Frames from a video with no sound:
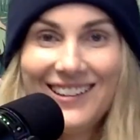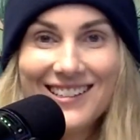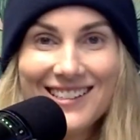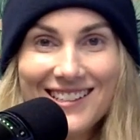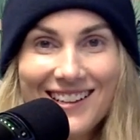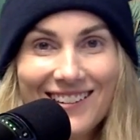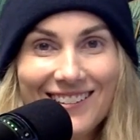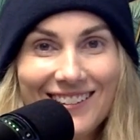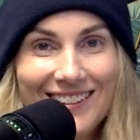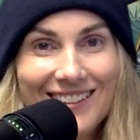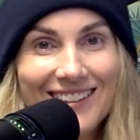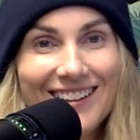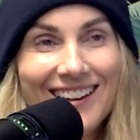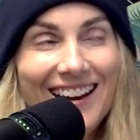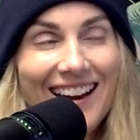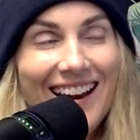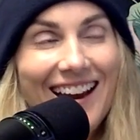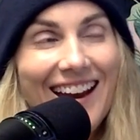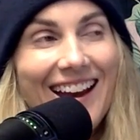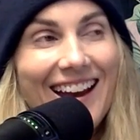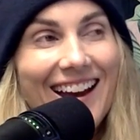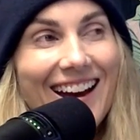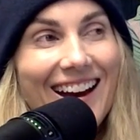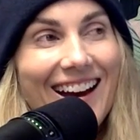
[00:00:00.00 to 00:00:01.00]
exactly.
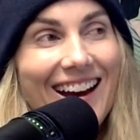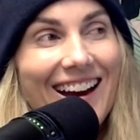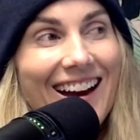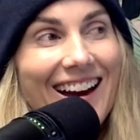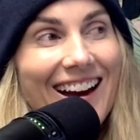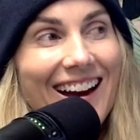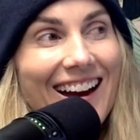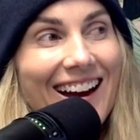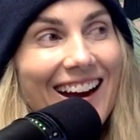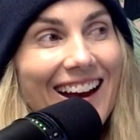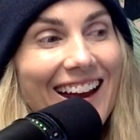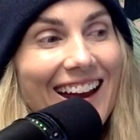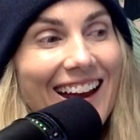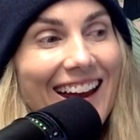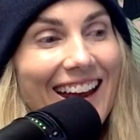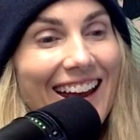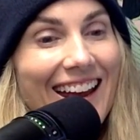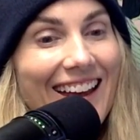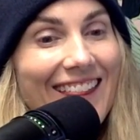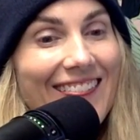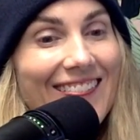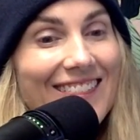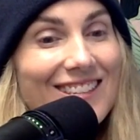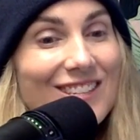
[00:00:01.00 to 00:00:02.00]

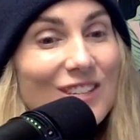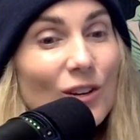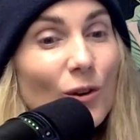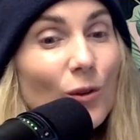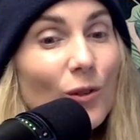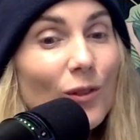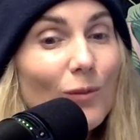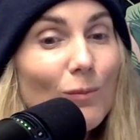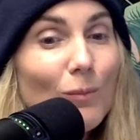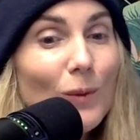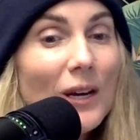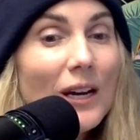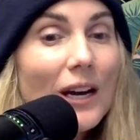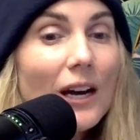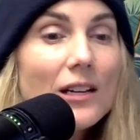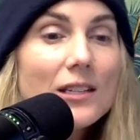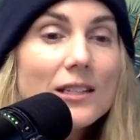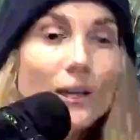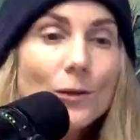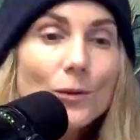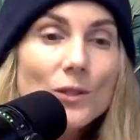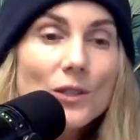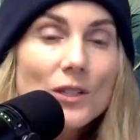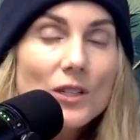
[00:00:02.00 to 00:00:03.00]
And so
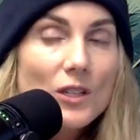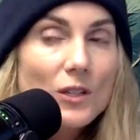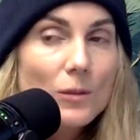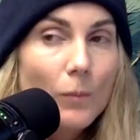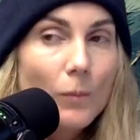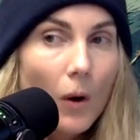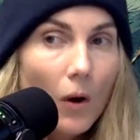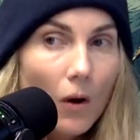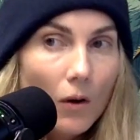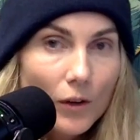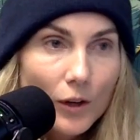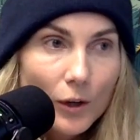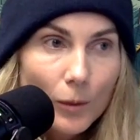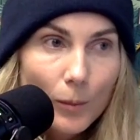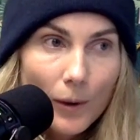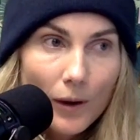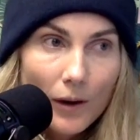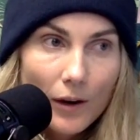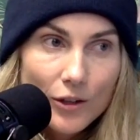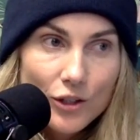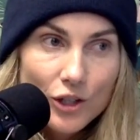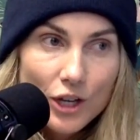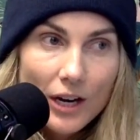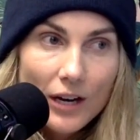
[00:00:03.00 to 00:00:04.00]
because that was a smaller
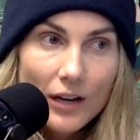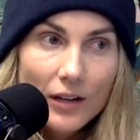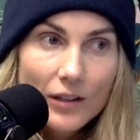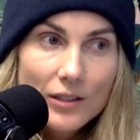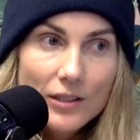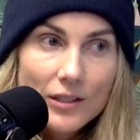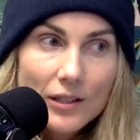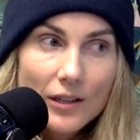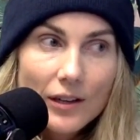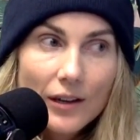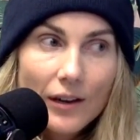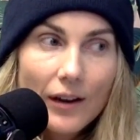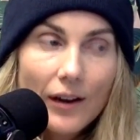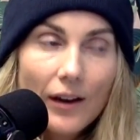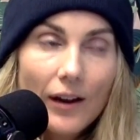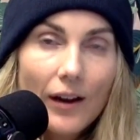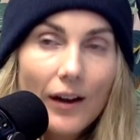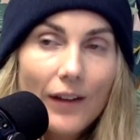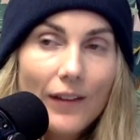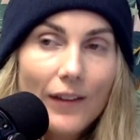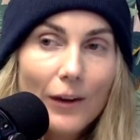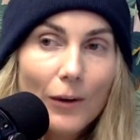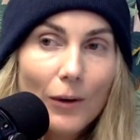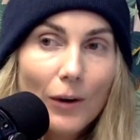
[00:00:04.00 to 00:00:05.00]
project,
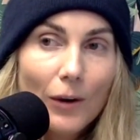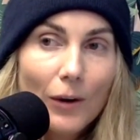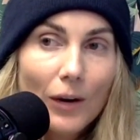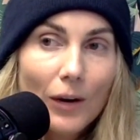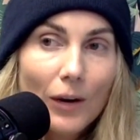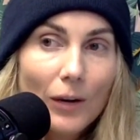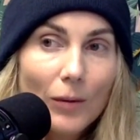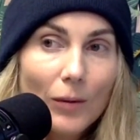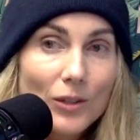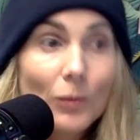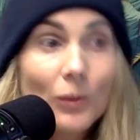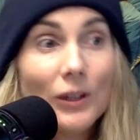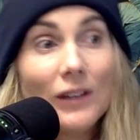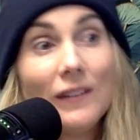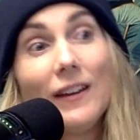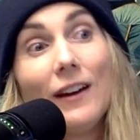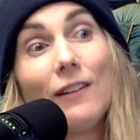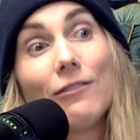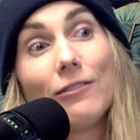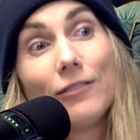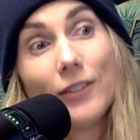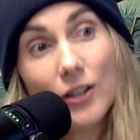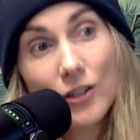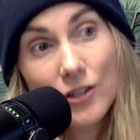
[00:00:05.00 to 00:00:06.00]
they were able to complete
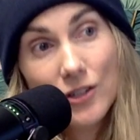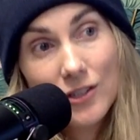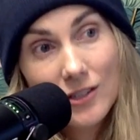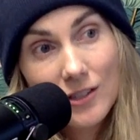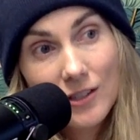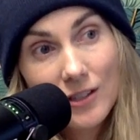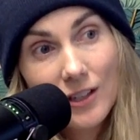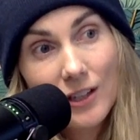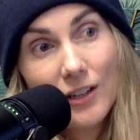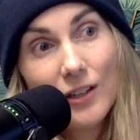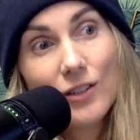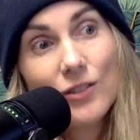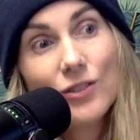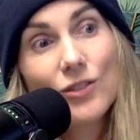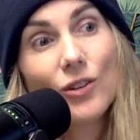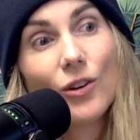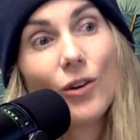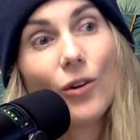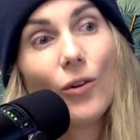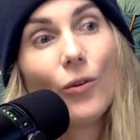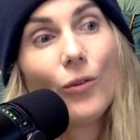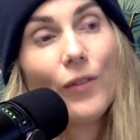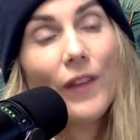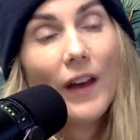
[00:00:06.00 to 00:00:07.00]
that first.
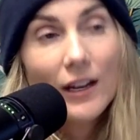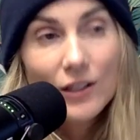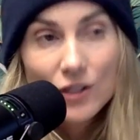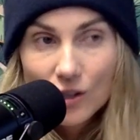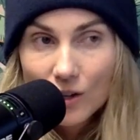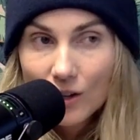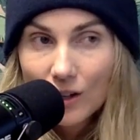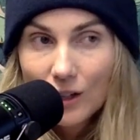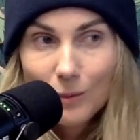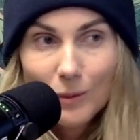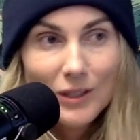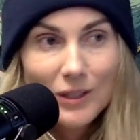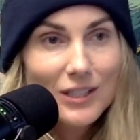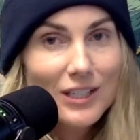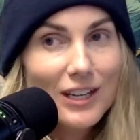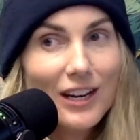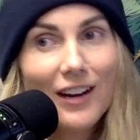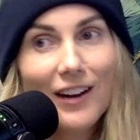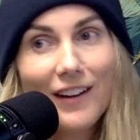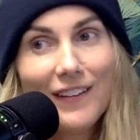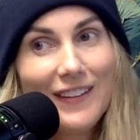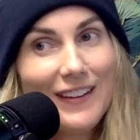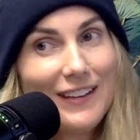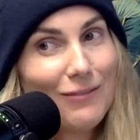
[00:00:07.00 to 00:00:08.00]
So that's already been
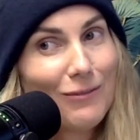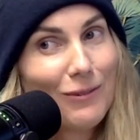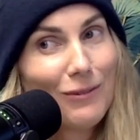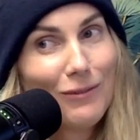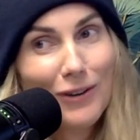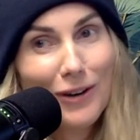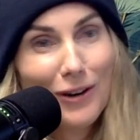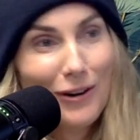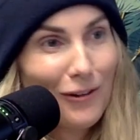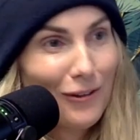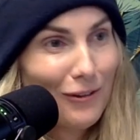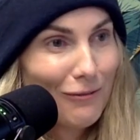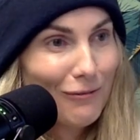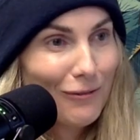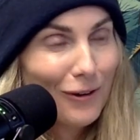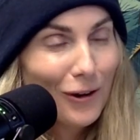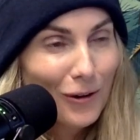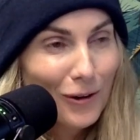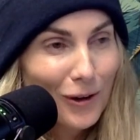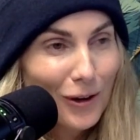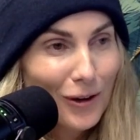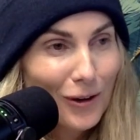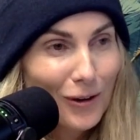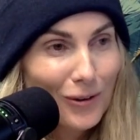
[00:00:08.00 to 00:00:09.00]
done. We've got all the
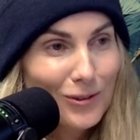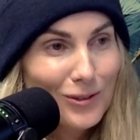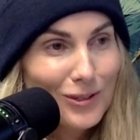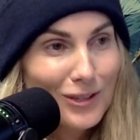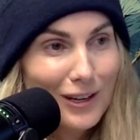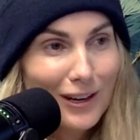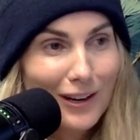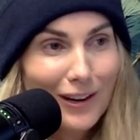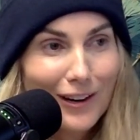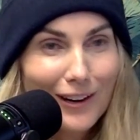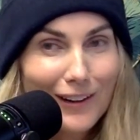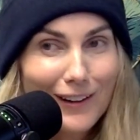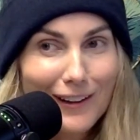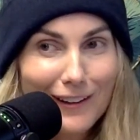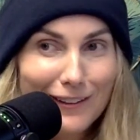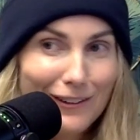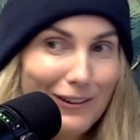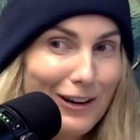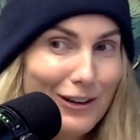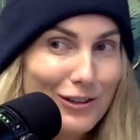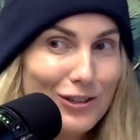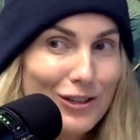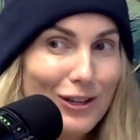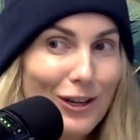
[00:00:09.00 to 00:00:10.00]
photos. I think
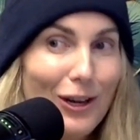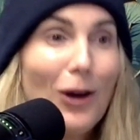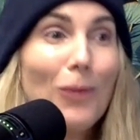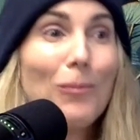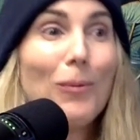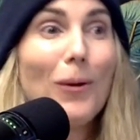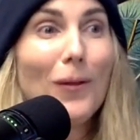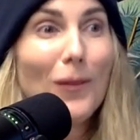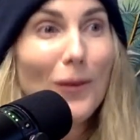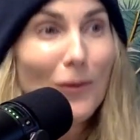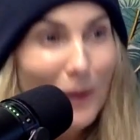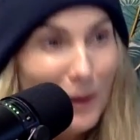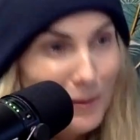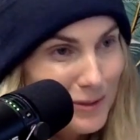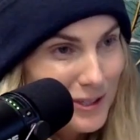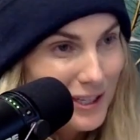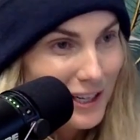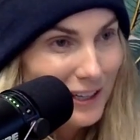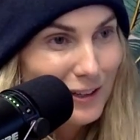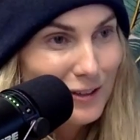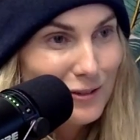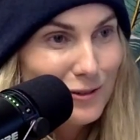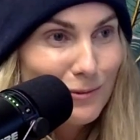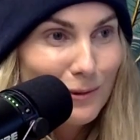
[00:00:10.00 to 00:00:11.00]
they're actually up on the
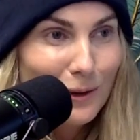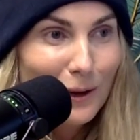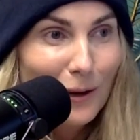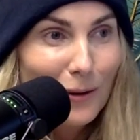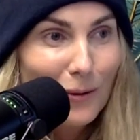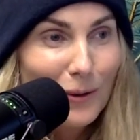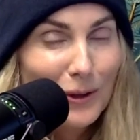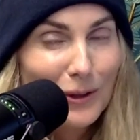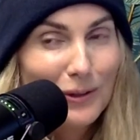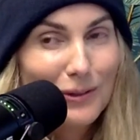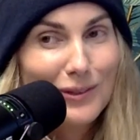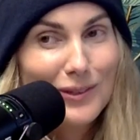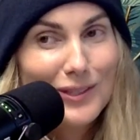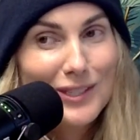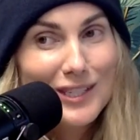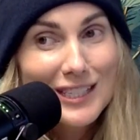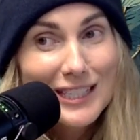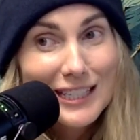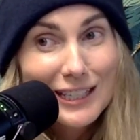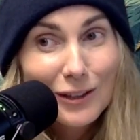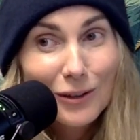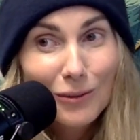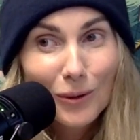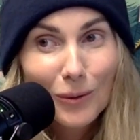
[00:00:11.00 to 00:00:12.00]
website as well, where you can
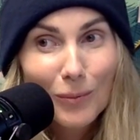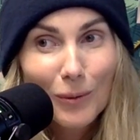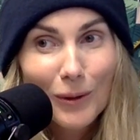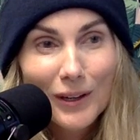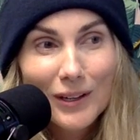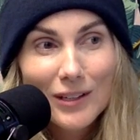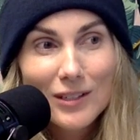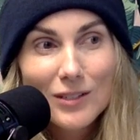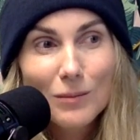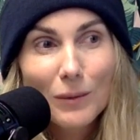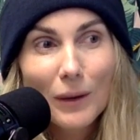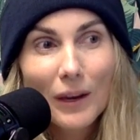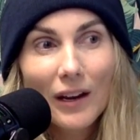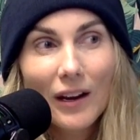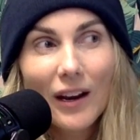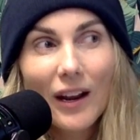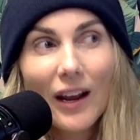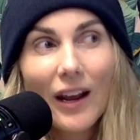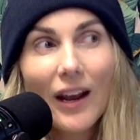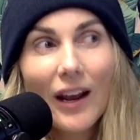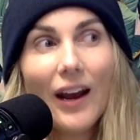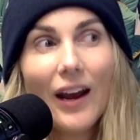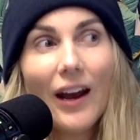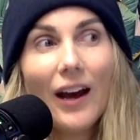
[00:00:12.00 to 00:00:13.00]
see the replacement.
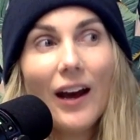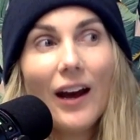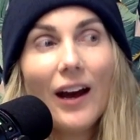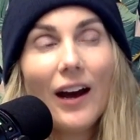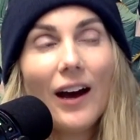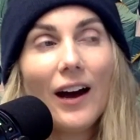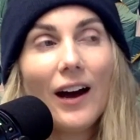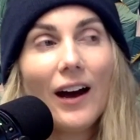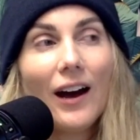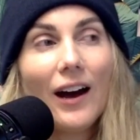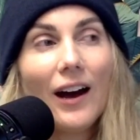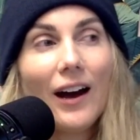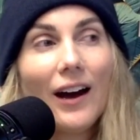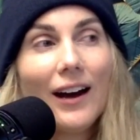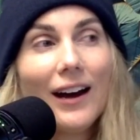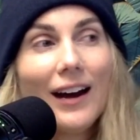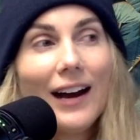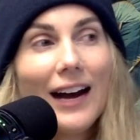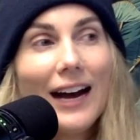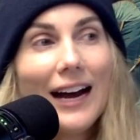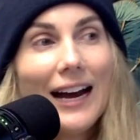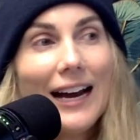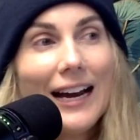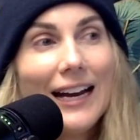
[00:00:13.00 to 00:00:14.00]

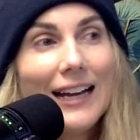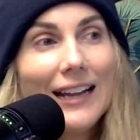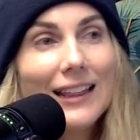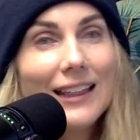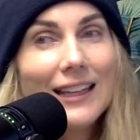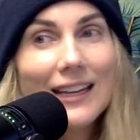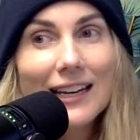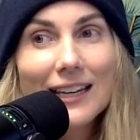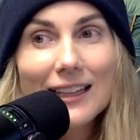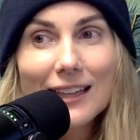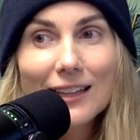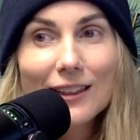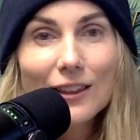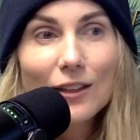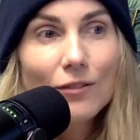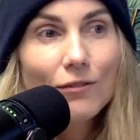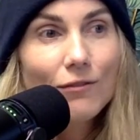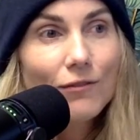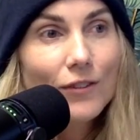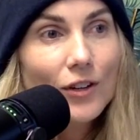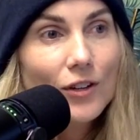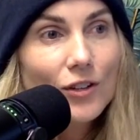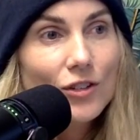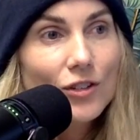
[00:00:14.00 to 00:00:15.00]
I think that the
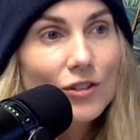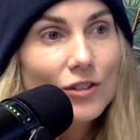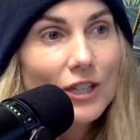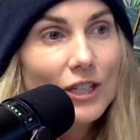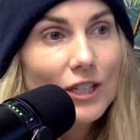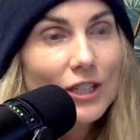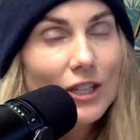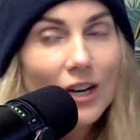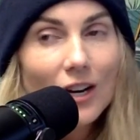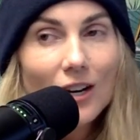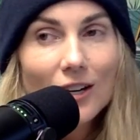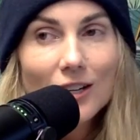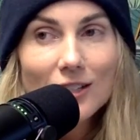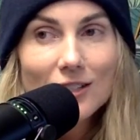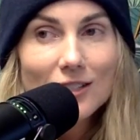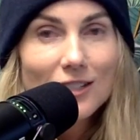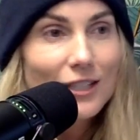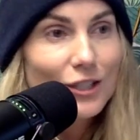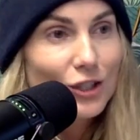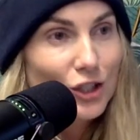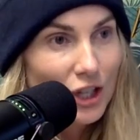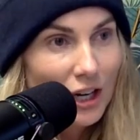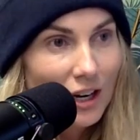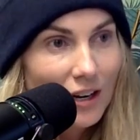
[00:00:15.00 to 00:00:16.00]
first street dock is
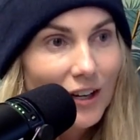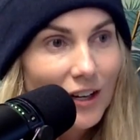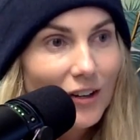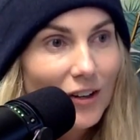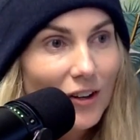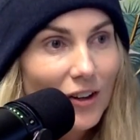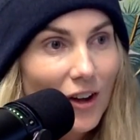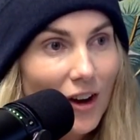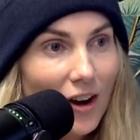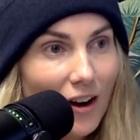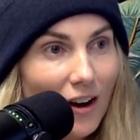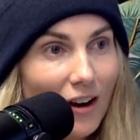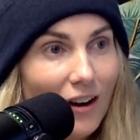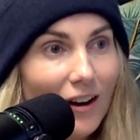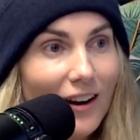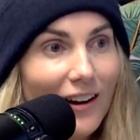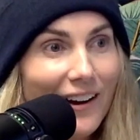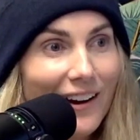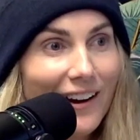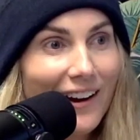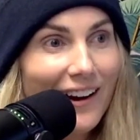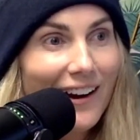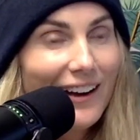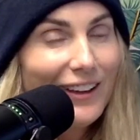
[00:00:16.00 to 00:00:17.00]
like chugging along.
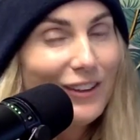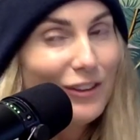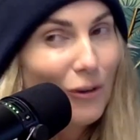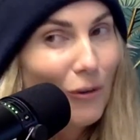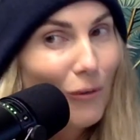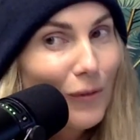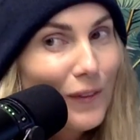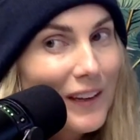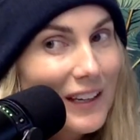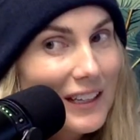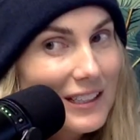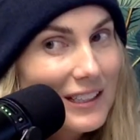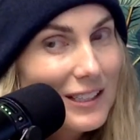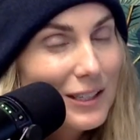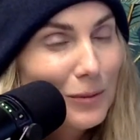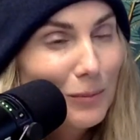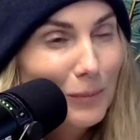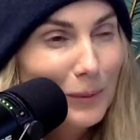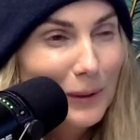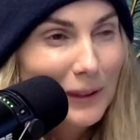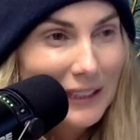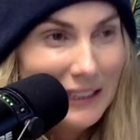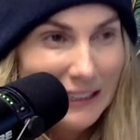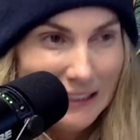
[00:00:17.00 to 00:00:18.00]
I don't think it's
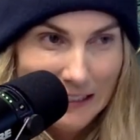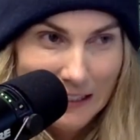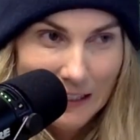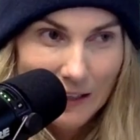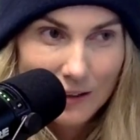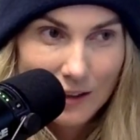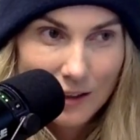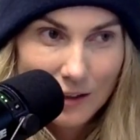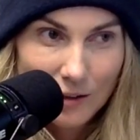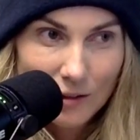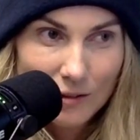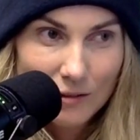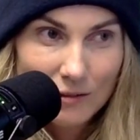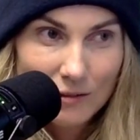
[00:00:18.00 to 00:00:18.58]
complete yet, though.